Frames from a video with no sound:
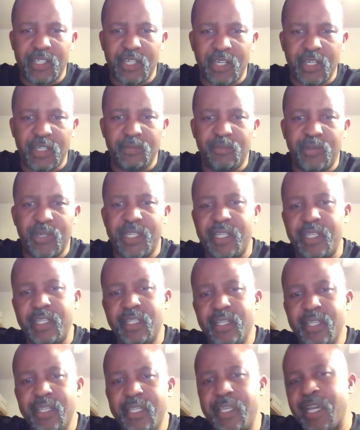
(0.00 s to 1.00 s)
card, but
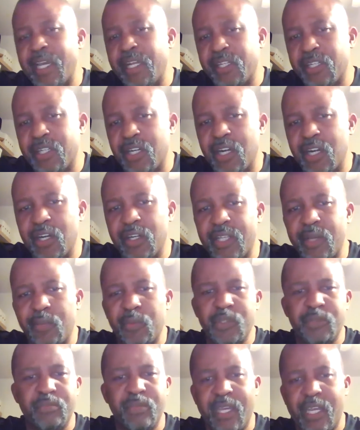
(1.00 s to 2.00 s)
he had a card that
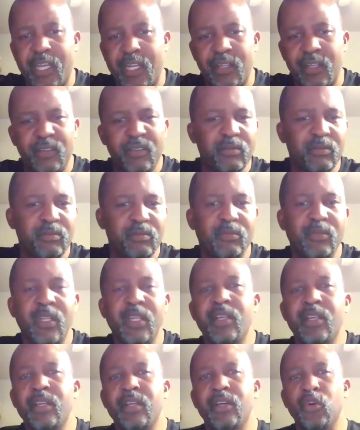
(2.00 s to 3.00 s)
was made
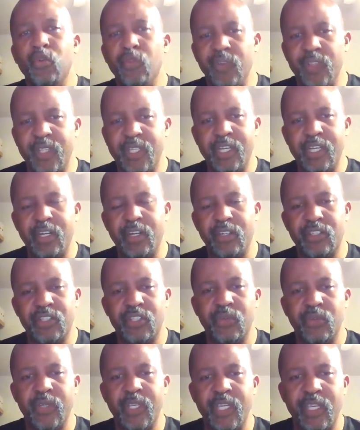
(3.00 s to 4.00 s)
over the years.
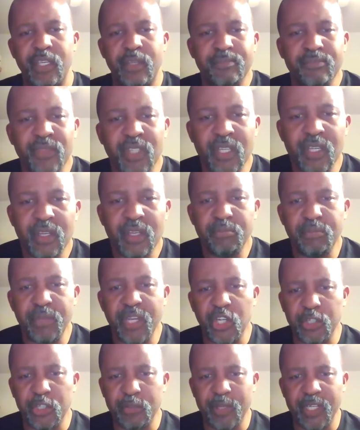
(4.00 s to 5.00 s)
So he
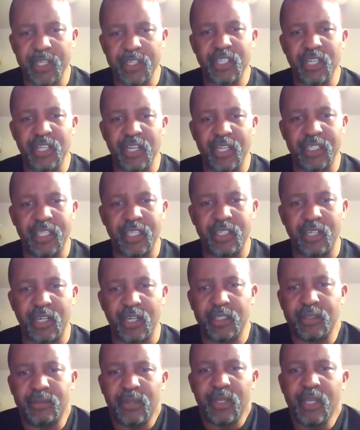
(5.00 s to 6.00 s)
mailed me his hockey
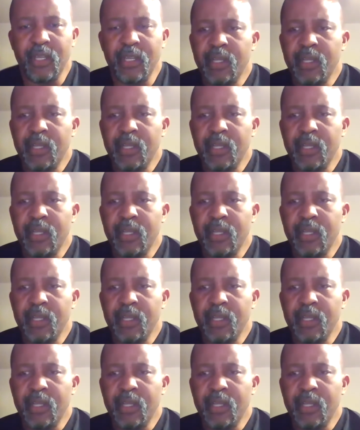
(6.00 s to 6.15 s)
card.